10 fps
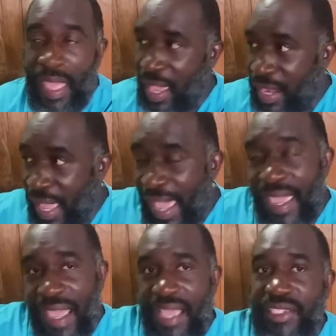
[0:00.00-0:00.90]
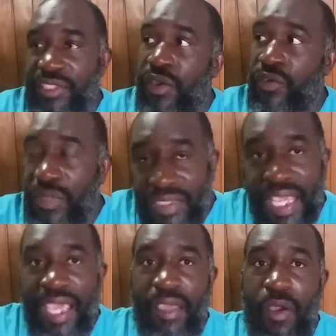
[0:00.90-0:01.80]
and I asked her to
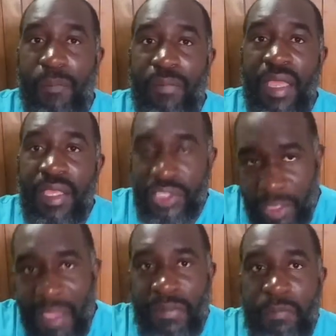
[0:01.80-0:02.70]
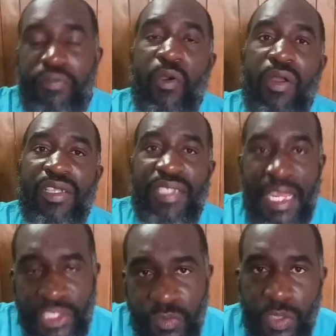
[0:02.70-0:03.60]
take up some of the products
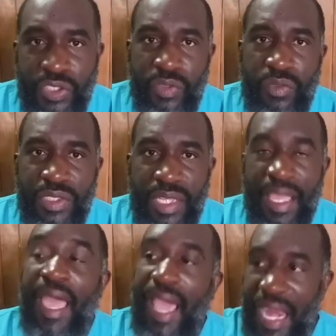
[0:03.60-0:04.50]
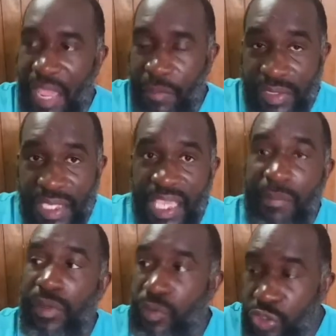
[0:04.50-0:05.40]
that she was using, and I was
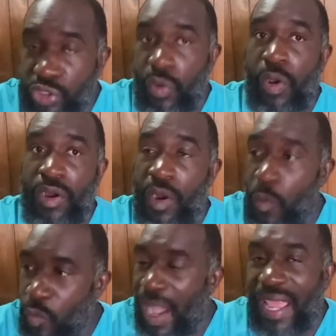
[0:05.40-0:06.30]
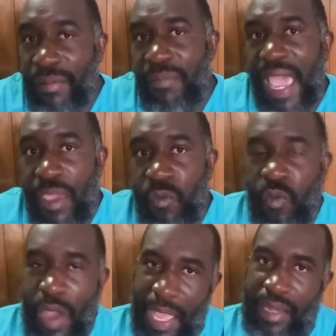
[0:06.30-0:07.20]
able to show her one by
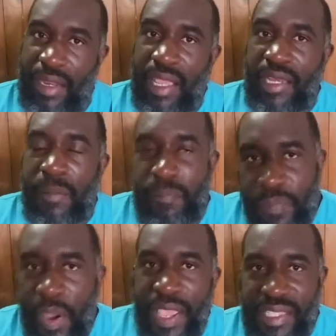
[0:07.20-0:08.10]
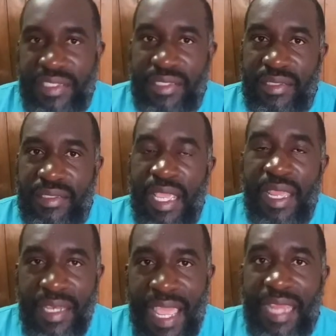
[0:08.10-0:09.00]
one the poisons
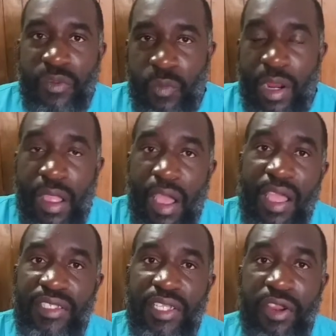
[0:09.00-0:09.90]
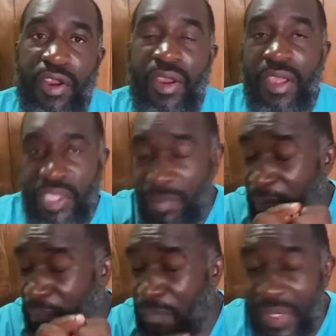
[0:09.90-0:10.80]
that were causing her to be
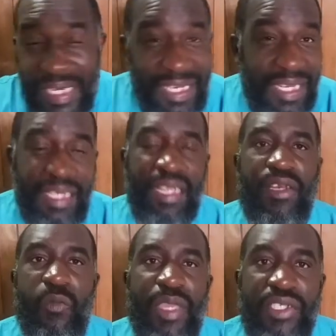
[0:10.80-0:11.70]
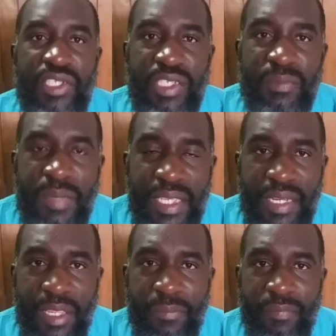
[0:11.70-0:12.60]
bleeding the way she's
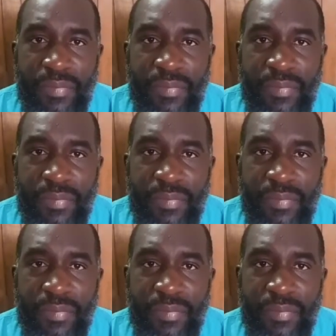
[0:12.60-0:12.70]
bleeding.